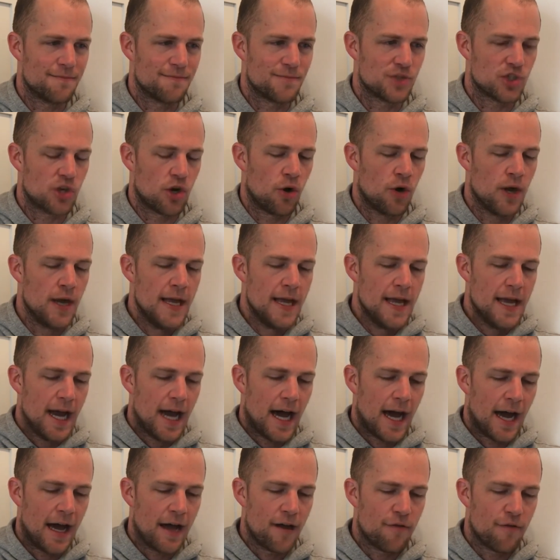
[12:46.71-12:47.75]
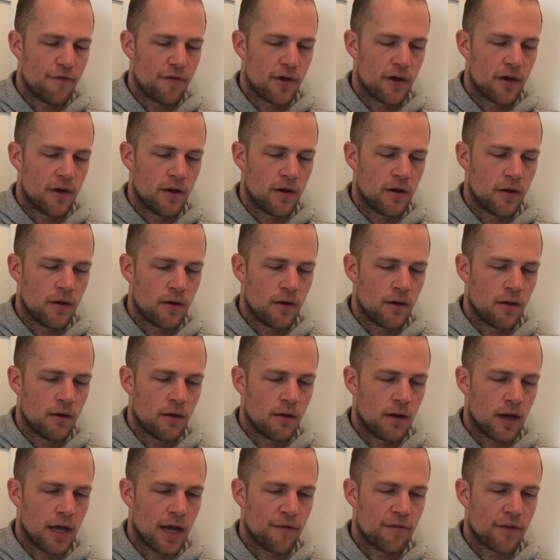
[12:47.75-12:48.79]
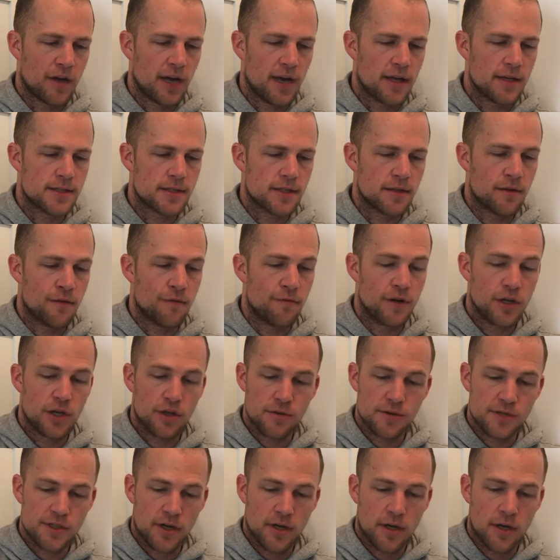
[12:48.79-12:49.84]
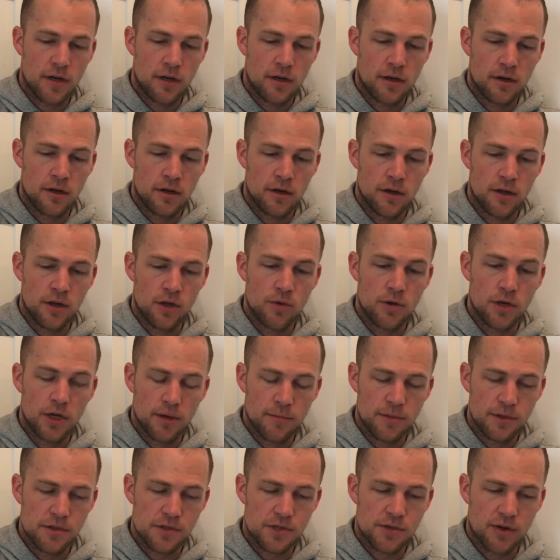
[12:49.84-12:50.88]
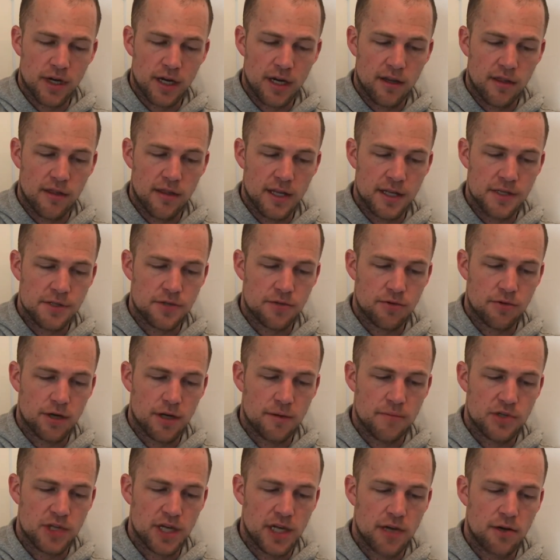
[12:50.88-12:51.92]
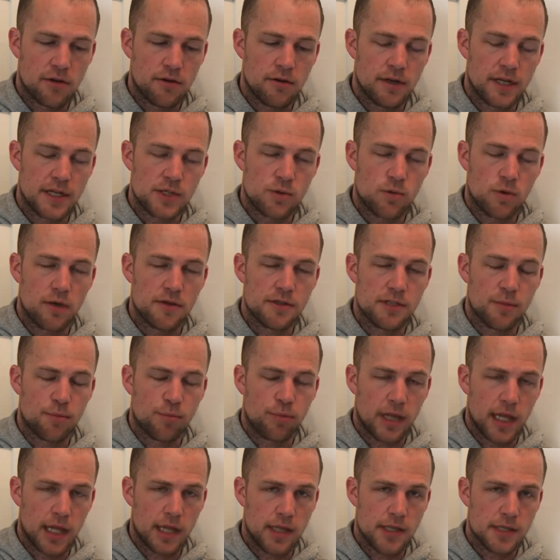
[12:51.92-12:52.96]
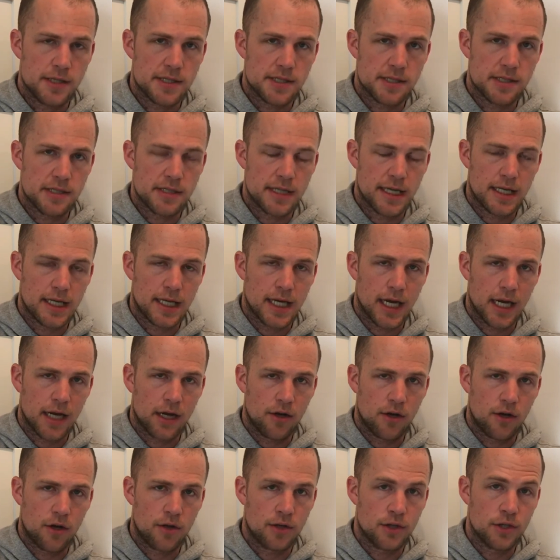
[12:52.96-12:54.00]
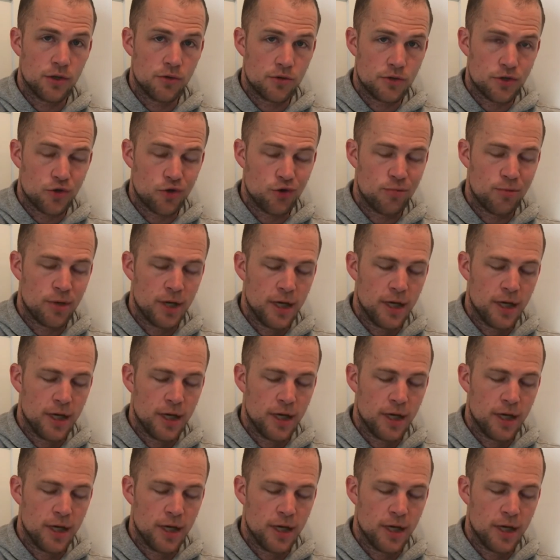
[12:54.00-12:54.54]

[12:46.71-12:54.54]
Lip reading: So I've got the videos on UNW Strength Instagram channel as well as a playlist dedicated on YouTube.